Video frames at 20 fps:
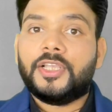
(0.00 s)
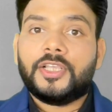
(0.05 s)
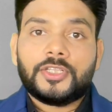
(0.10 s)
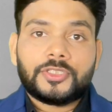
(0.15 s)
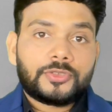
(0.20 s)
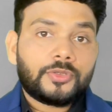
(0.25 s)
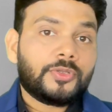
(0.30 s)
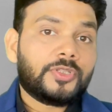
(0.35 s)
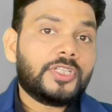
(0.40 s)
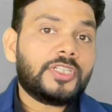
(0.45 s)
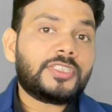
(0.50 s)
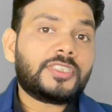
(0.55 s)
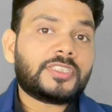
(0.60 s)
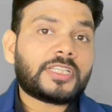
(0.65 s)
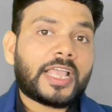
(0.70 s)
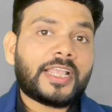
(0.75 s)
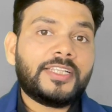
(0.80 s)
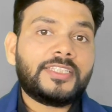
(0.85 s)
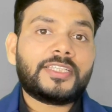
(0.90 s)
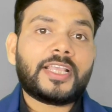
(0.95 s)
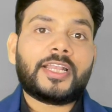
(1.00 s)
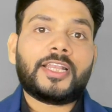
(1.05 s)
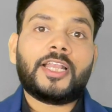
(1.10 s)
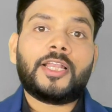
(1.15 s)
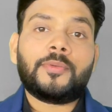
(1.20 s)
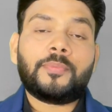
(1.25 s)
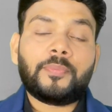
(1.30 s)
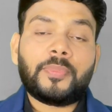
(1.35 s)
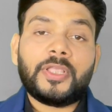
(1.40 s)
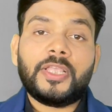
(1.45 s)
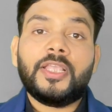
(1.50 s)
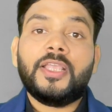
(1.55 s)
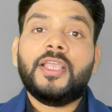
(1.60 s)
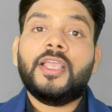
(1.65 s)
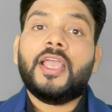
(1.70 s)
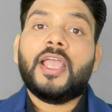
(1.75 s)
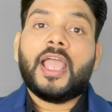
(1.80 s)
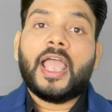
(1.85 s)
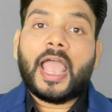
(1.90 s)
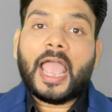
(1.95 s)
So this science NLP
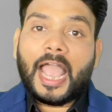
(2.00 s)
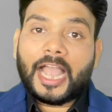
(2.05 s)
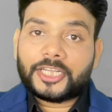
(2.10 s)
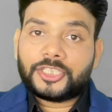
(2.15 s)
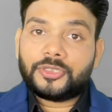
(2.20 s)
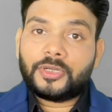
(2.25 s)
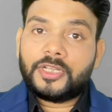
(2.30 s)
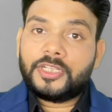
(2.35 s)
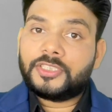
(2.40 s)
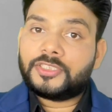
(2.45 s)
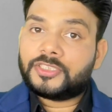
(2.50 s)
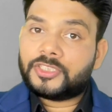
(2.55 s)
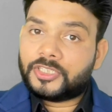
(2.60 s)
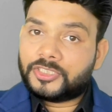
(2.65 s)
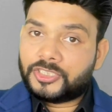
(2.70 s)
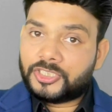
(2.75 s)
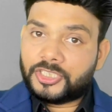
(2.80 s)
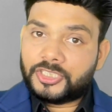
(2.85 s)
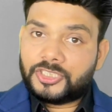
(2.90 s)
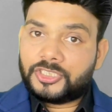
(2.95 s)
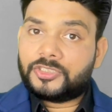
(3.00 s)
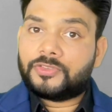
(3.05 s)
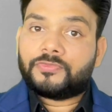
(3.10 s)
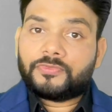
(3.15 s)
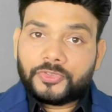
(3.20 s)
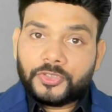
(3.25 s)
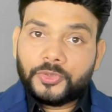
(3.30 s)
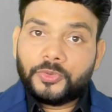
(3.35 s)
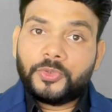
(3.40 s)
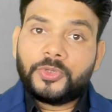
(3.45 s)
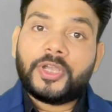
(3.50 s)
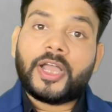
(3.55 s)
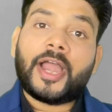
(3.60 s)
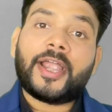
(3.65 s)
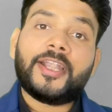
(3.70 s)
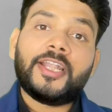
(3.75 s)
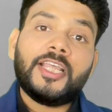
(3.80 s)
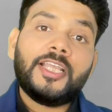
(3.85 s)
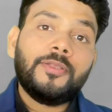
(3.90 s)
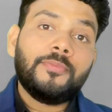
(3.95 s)
actually suggests few
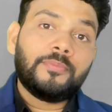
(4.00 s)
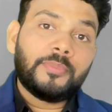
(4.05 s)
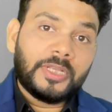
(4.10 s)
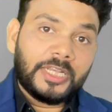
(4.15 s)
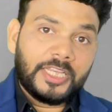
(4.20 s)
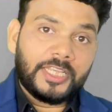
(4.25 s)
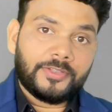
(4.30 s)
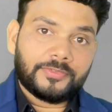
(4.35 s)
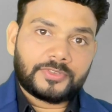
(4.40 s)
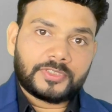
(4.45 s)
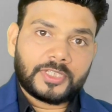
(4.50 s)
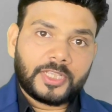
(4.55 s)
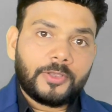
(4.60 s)
guiding beliefs.